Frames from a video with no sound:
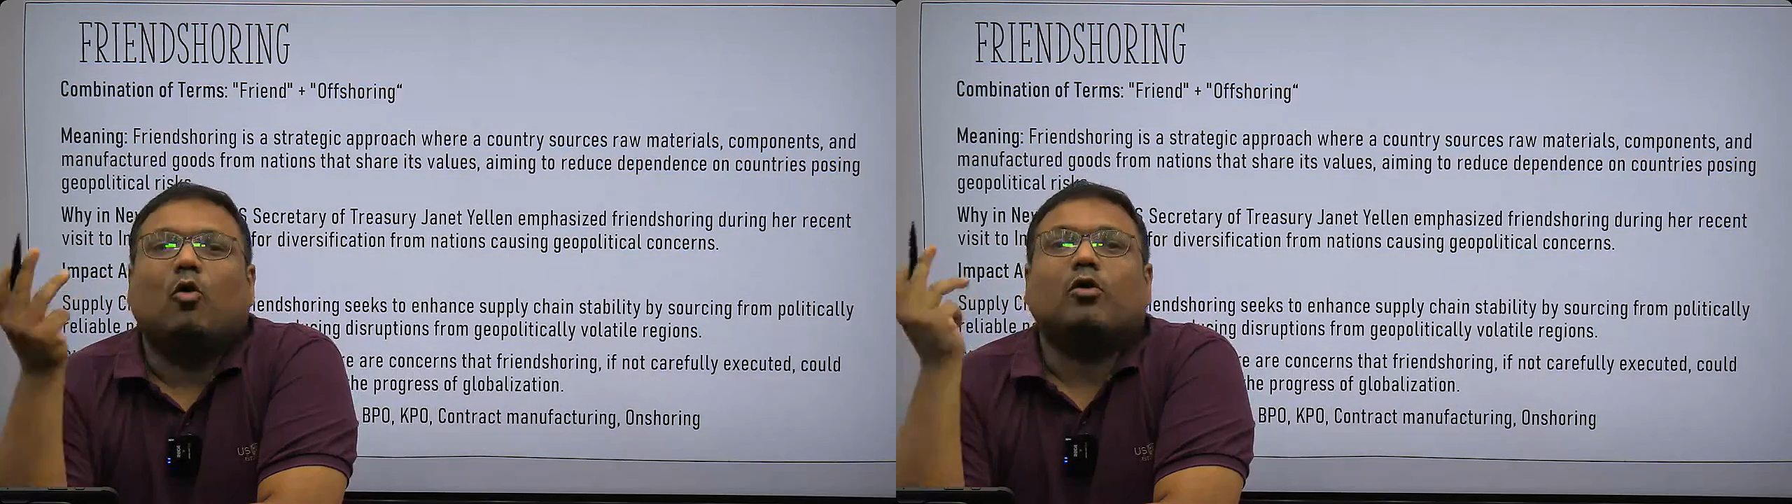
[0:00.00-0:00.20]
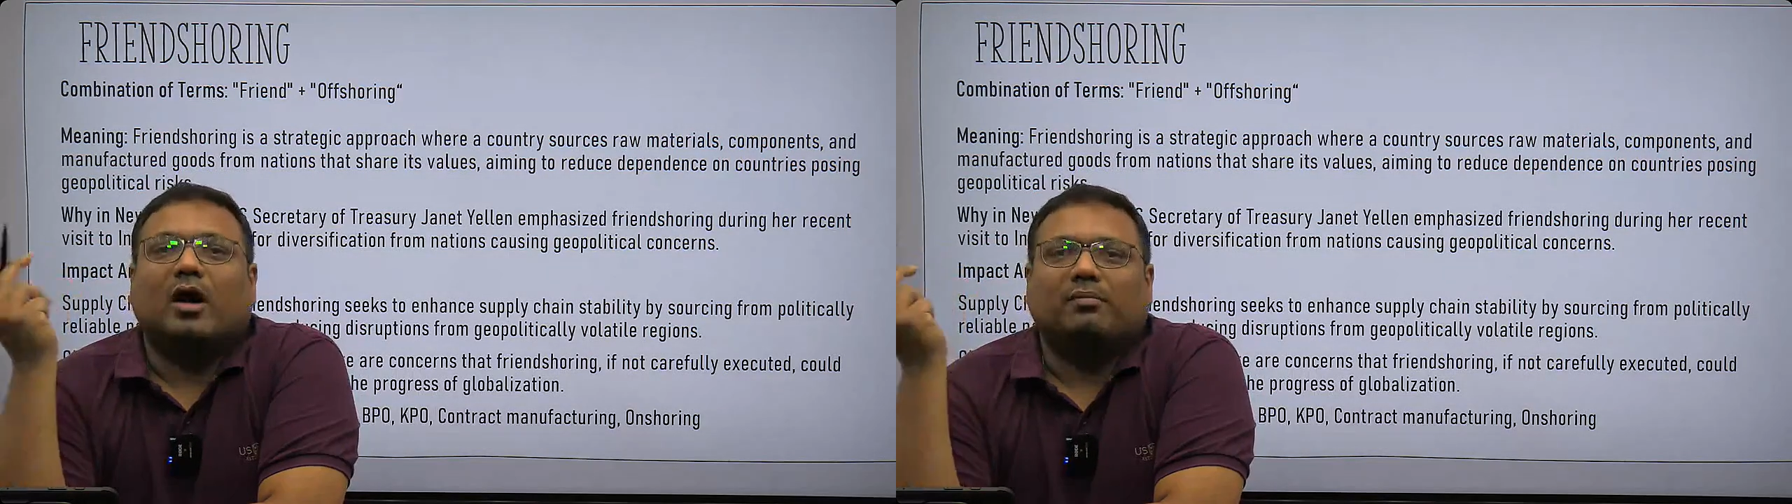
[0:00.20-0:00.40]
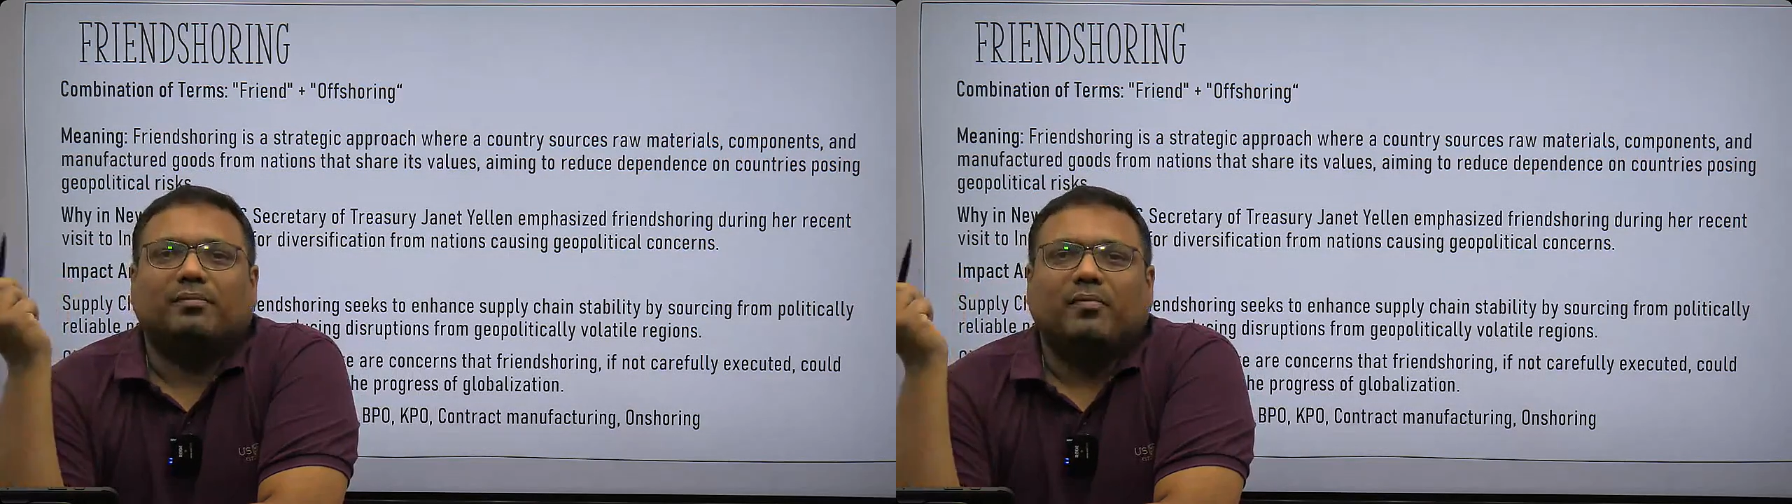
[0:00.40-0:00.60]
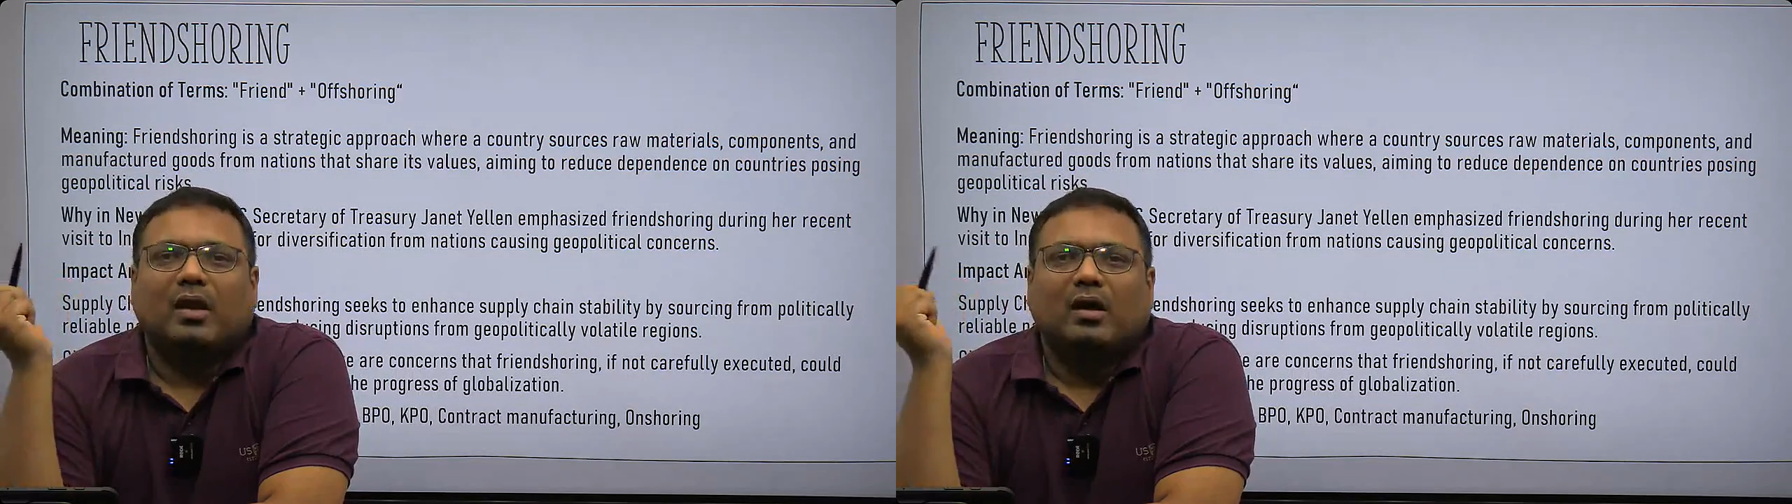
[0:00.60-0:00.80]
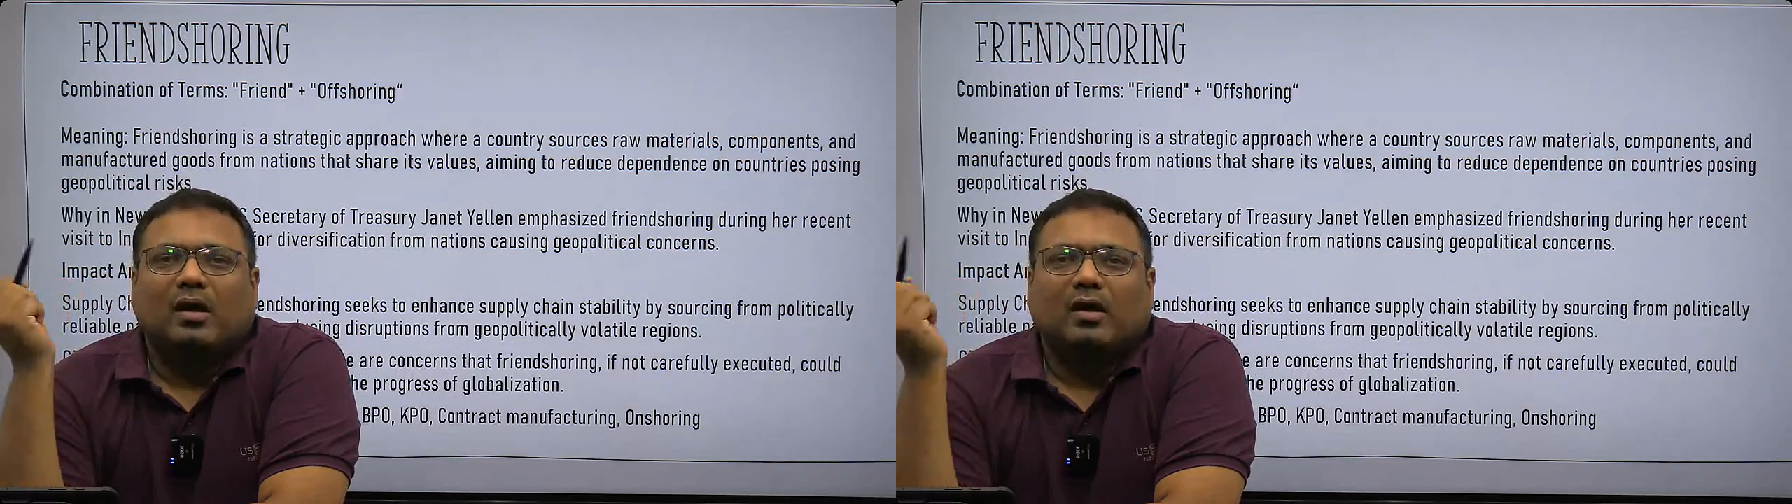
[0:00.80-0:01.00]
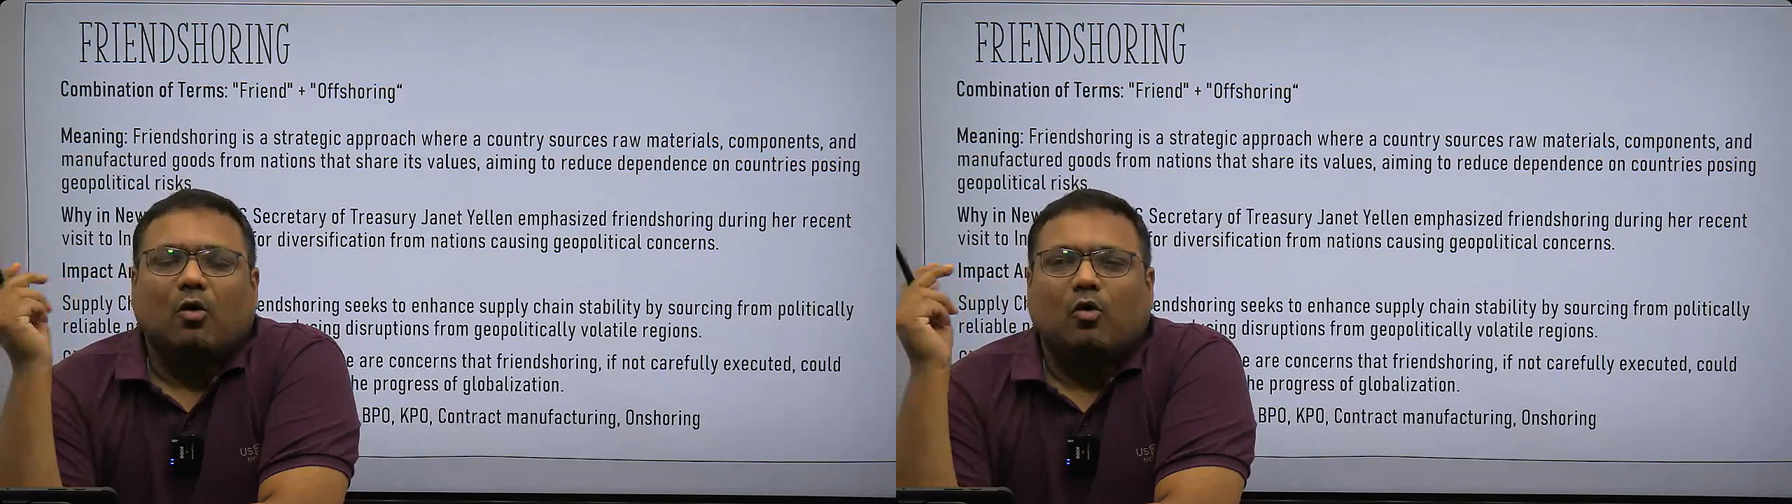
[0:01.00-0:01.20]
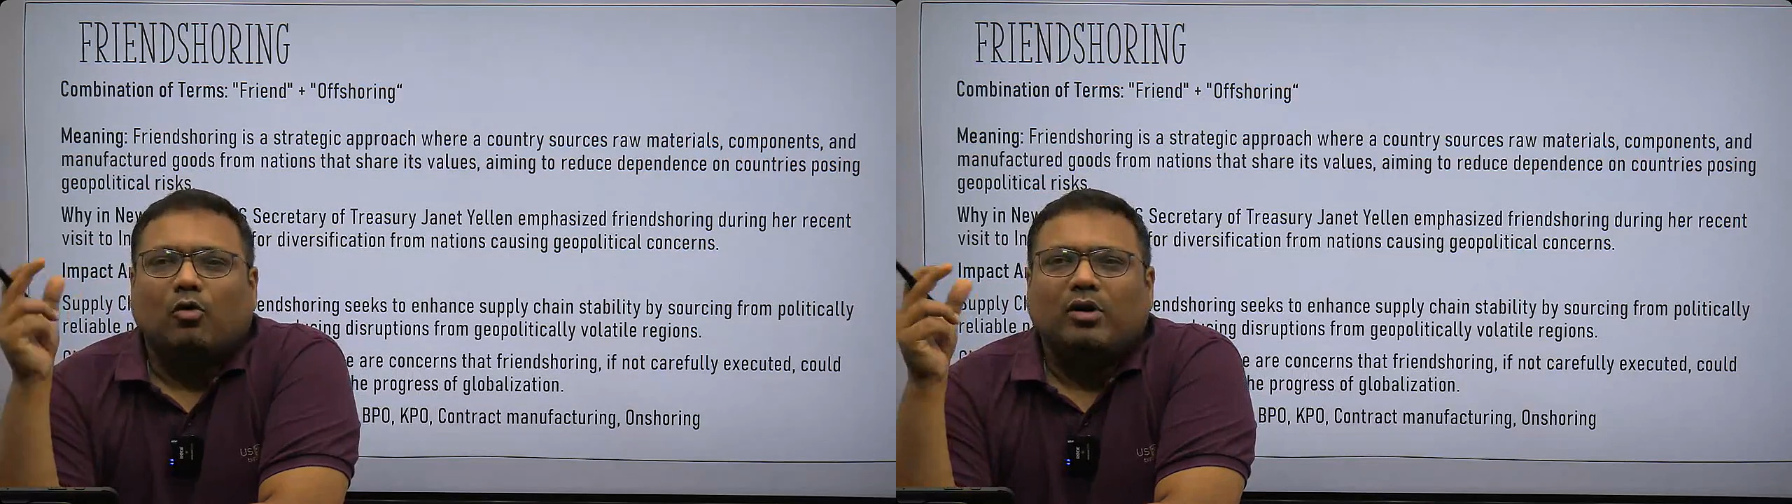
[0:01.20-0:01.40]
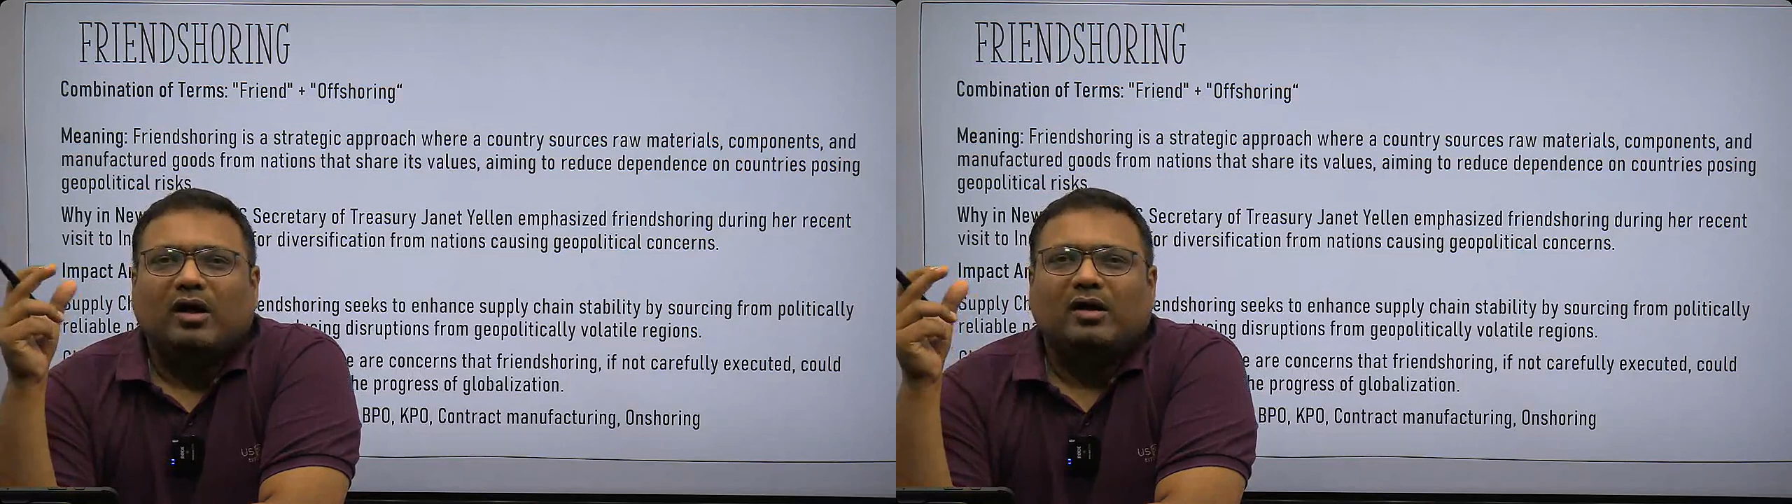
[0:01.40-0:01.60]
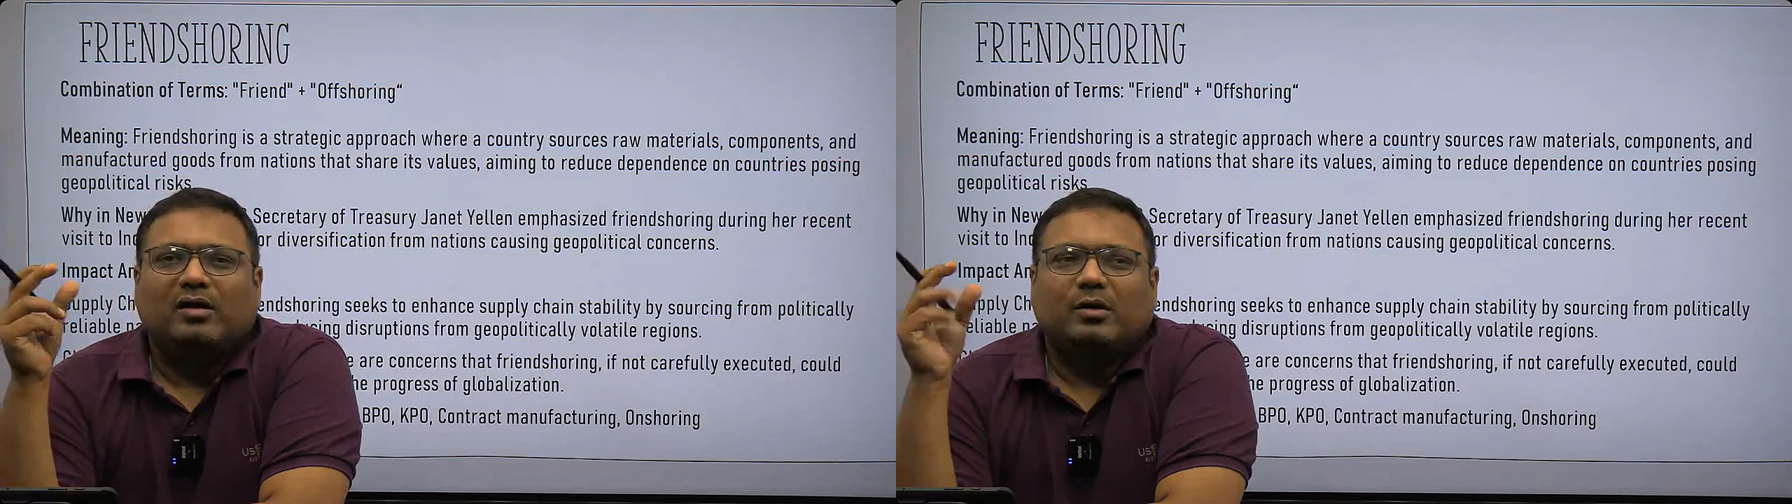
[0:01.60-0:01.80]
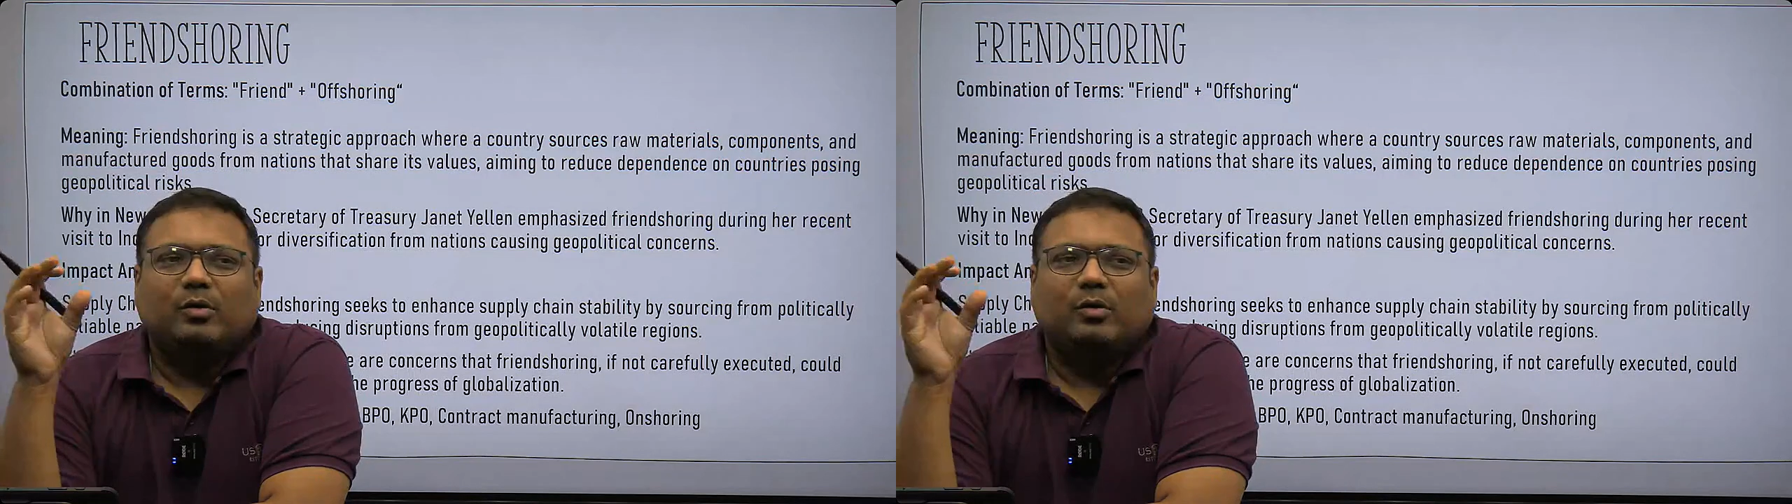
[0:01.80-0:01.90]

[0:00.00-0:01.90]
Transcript: Honda. Now, Honda